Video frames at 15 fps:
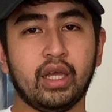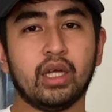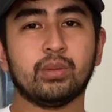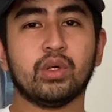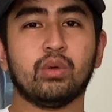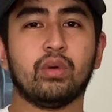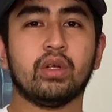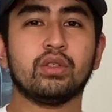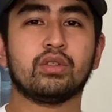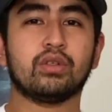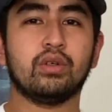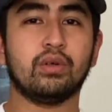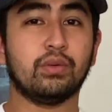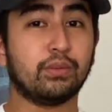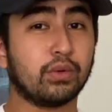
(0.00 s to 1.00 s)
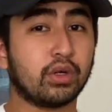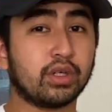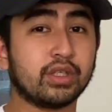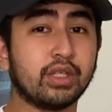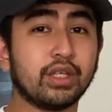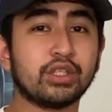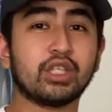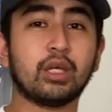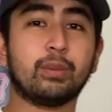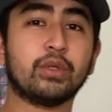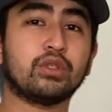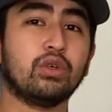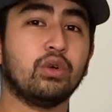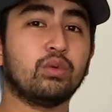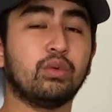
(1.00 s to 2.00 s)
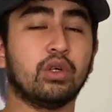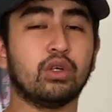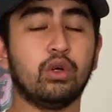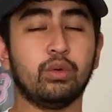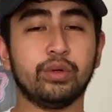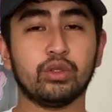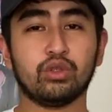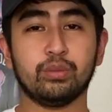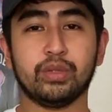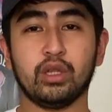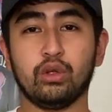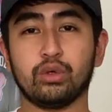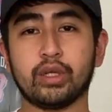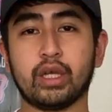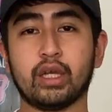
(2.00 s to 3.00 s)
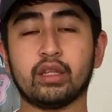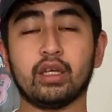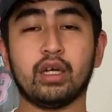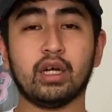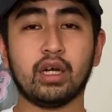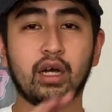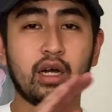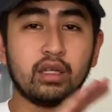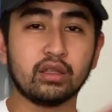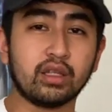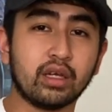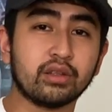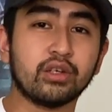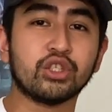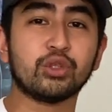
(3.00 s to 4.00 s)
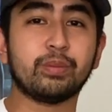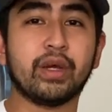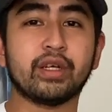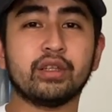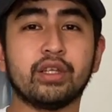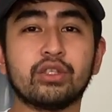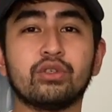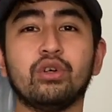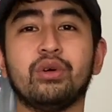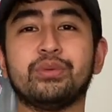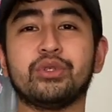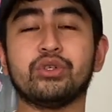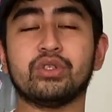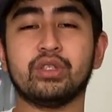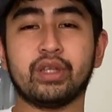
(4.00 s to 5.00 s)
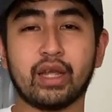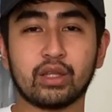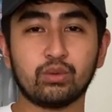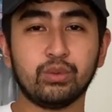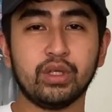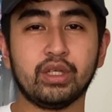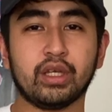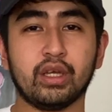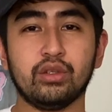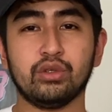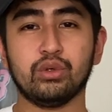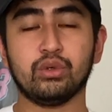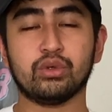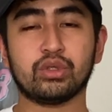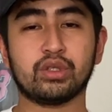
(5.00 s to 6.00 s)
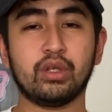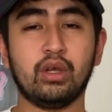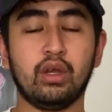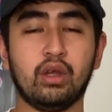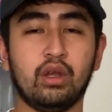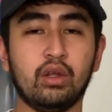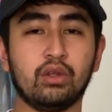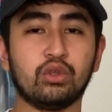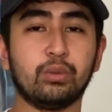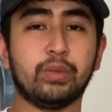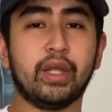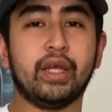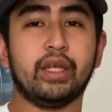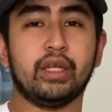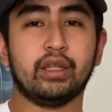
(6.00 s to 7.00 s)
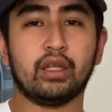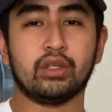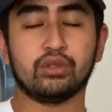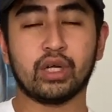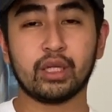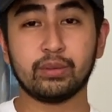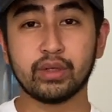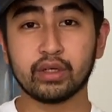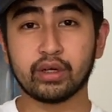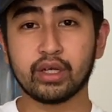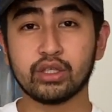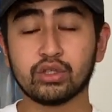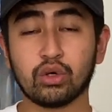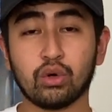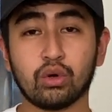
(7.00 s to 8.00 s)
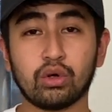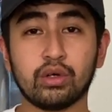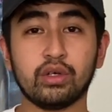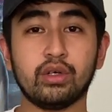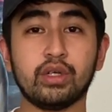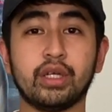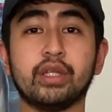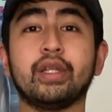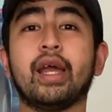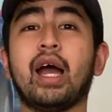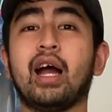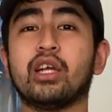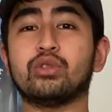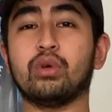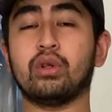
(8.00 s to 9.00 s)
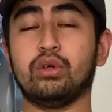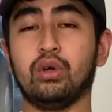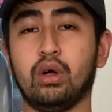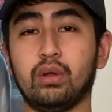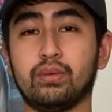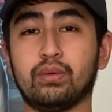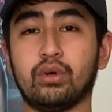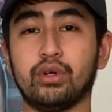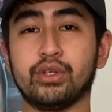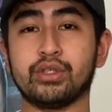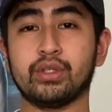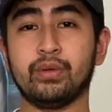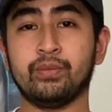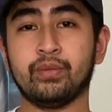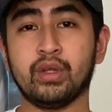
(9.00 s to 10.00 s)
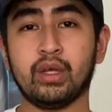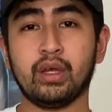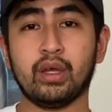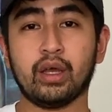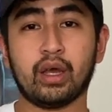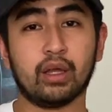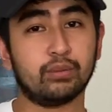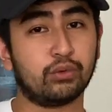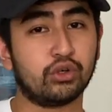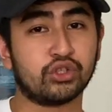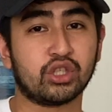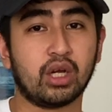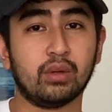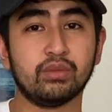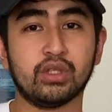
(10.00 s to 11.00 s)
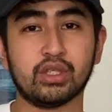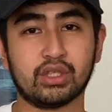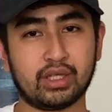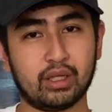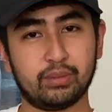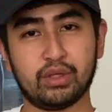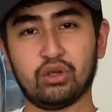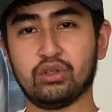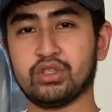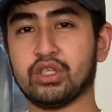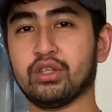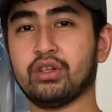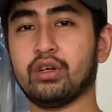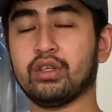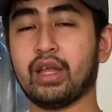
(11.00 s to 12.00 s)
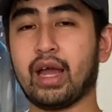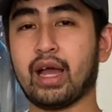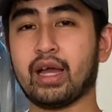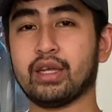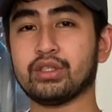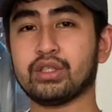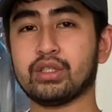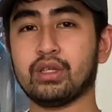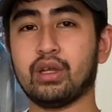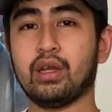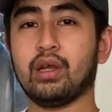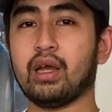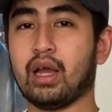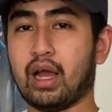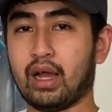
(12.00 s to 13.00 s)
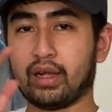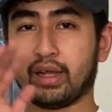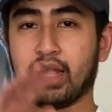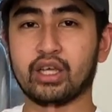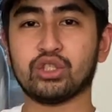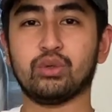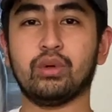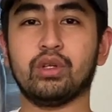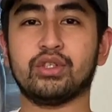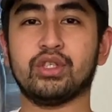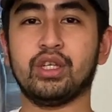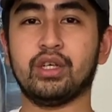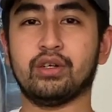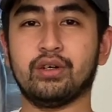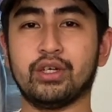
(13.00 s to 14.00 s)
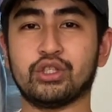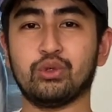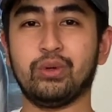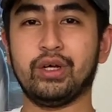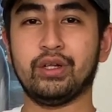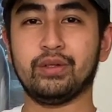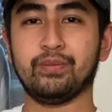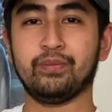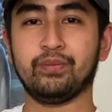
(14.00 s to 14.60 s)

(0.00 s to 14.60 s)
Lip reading: everyone, so for this episode we're going to be looking at another spikeless golf shoes that we can use to play in the driving range or in the actual golf course. And for some, this can be considered as a casual sneaker as well.